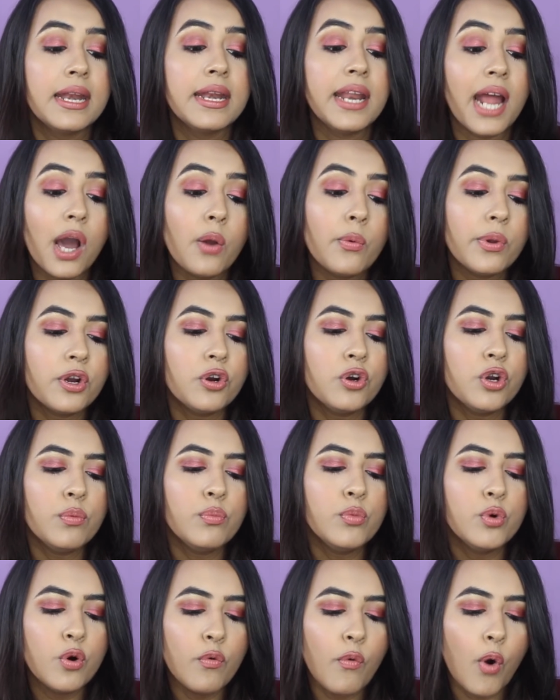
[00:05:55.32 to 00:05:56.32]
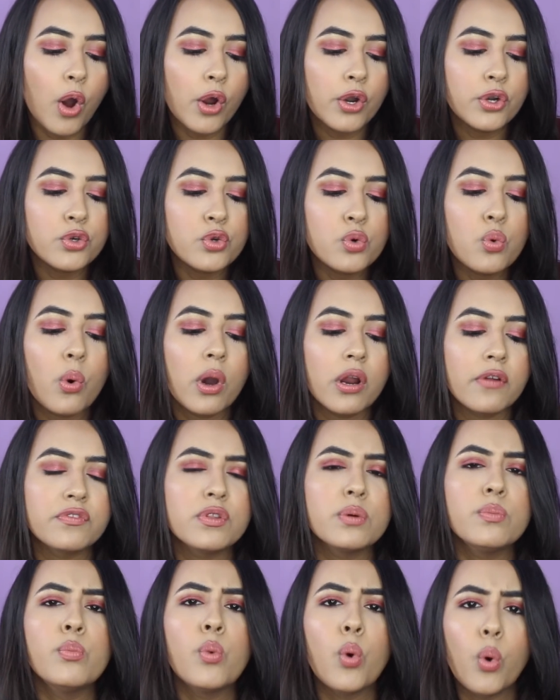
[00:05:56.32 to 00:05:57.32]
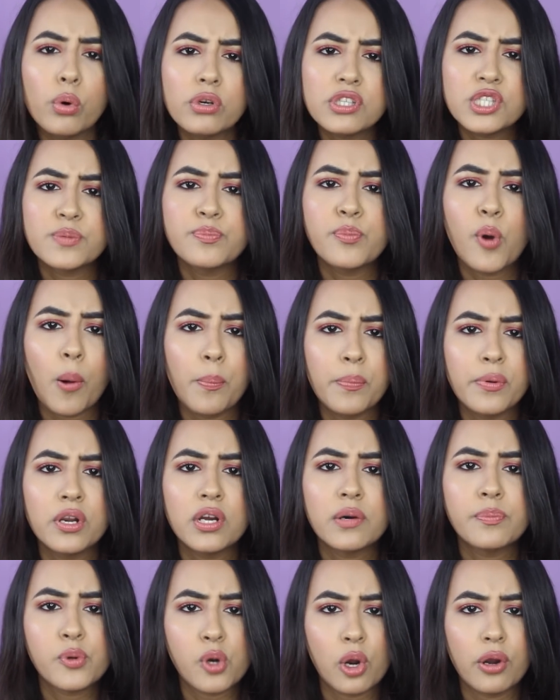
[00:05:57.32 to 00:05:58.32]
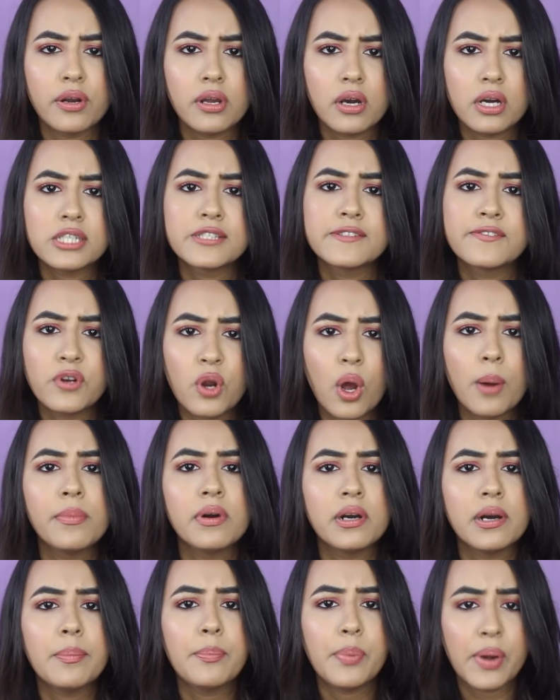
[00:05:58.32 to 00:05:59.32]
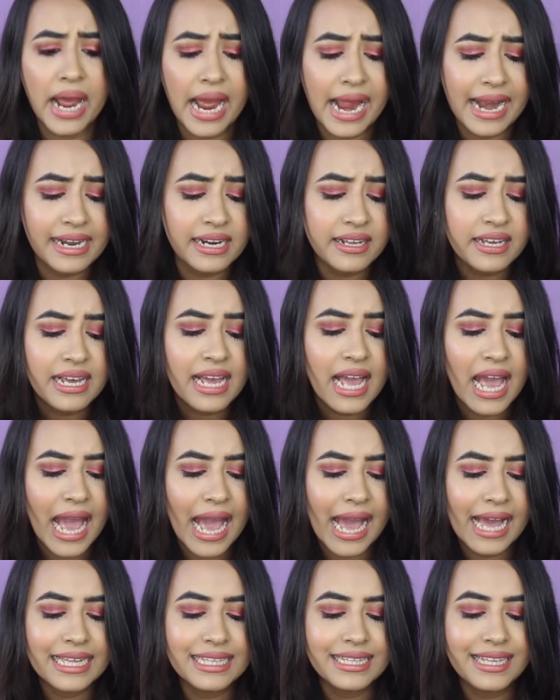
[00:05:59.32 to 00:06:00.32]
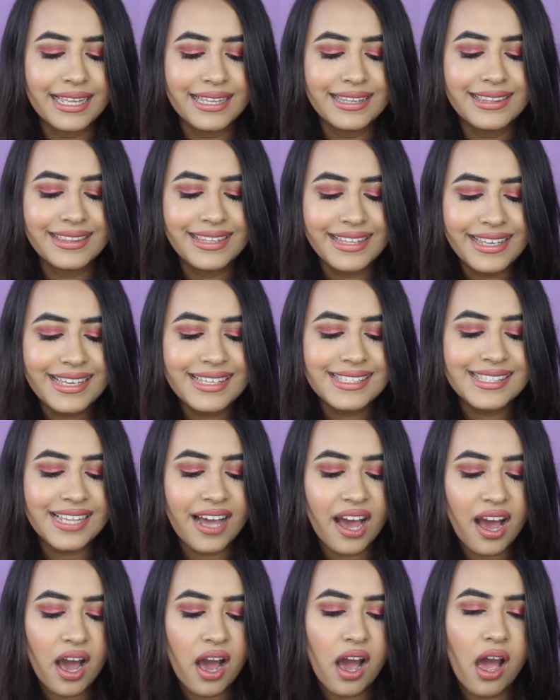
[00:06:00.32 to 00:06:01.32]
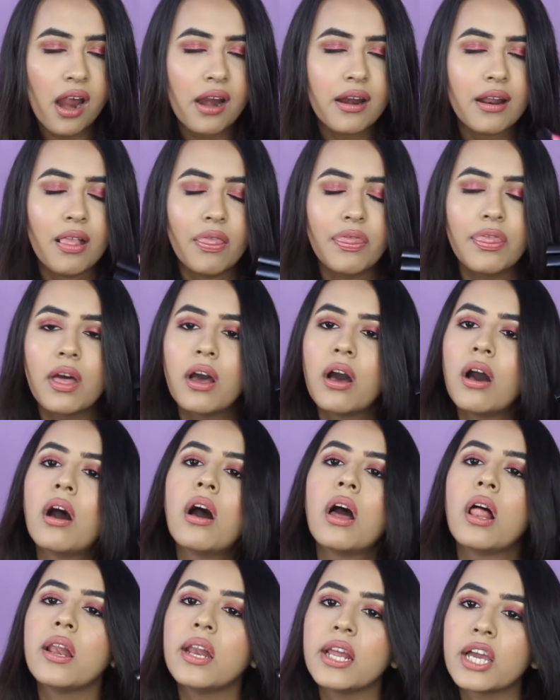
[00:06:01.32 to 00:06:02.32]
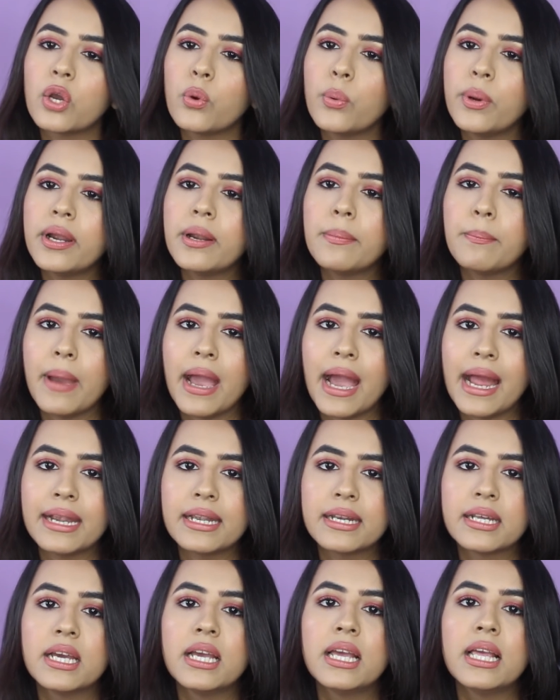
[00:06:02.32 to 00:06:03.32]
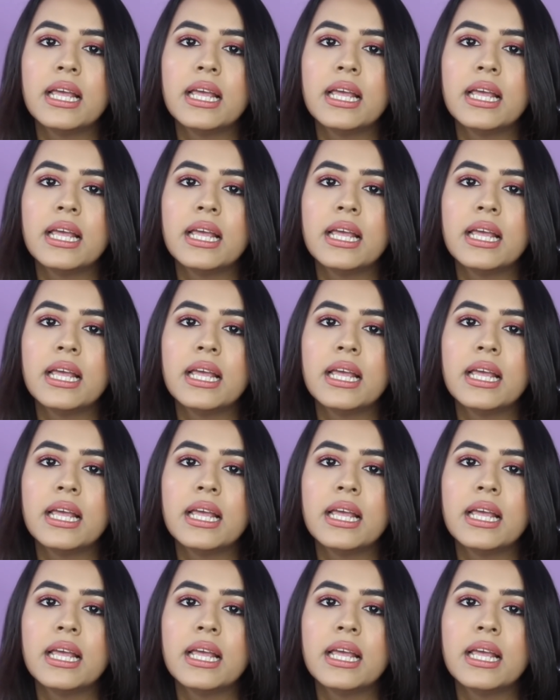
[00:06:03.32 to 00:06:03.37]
Now we're going to move on to one of the most popular products from her brand, and then these are the liquid matte